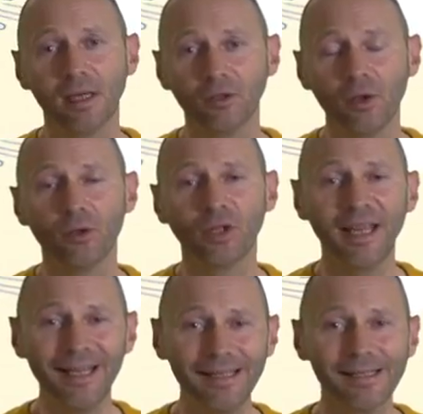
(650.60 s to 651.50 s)
another
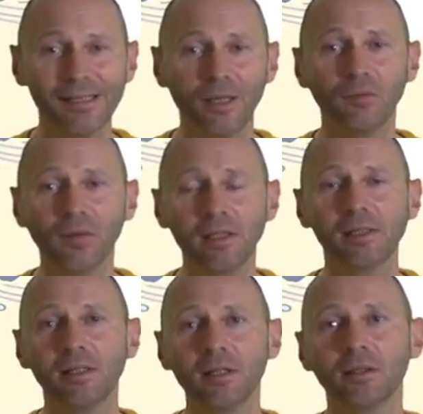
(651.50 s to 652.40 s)
case of
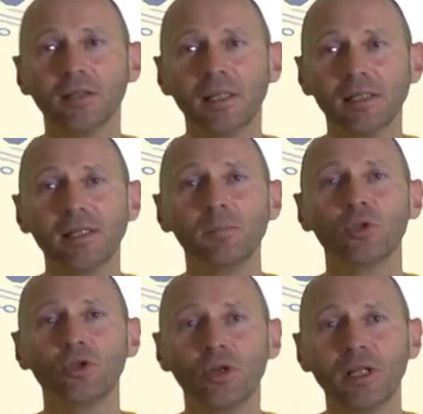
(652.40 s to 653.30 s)

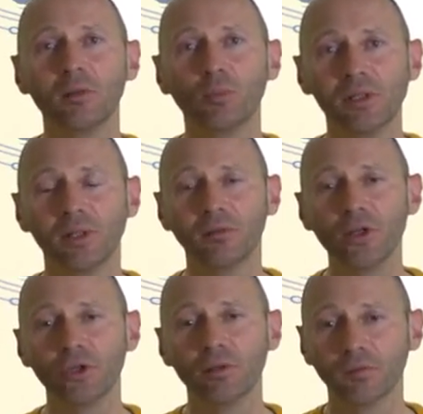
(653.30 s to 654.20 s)
exceptional
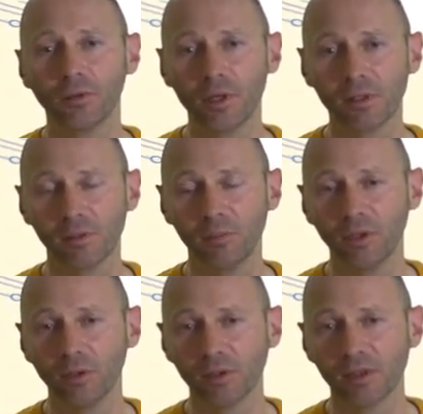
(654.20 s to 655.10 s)
preservation for us,
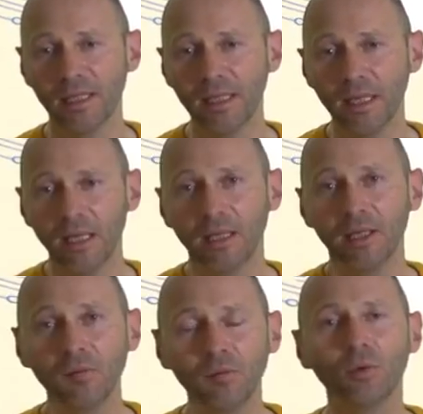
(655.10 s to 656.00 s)
because
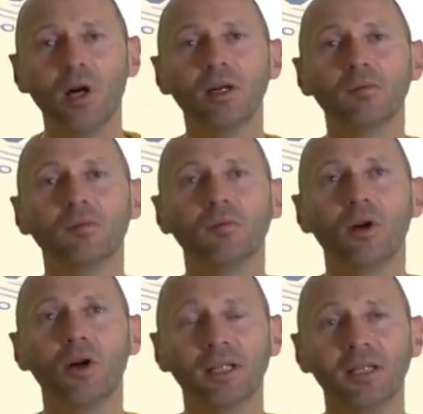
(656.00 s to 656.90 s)
if you have
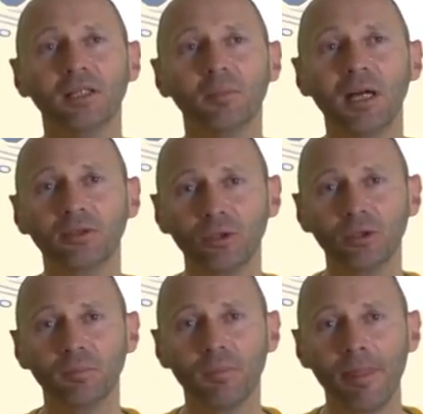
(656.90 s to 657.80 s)
organic
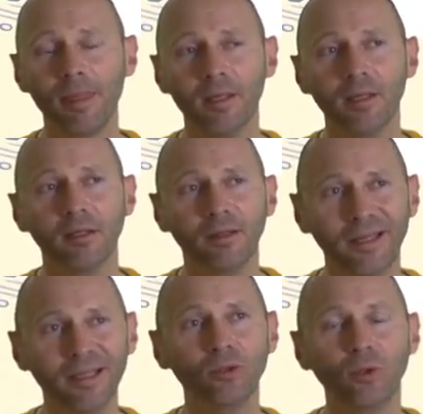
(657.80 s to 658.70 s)
matter,
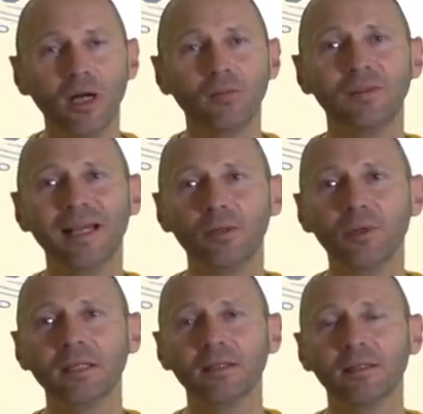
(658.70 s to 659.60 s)
then you have
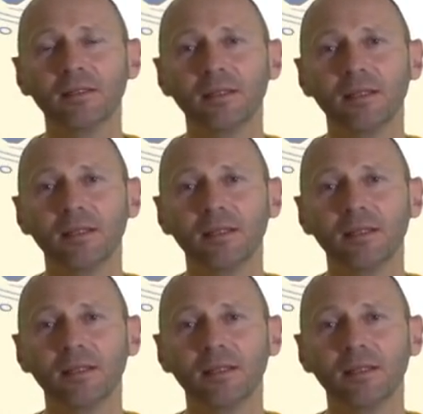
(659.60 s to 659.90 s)
direct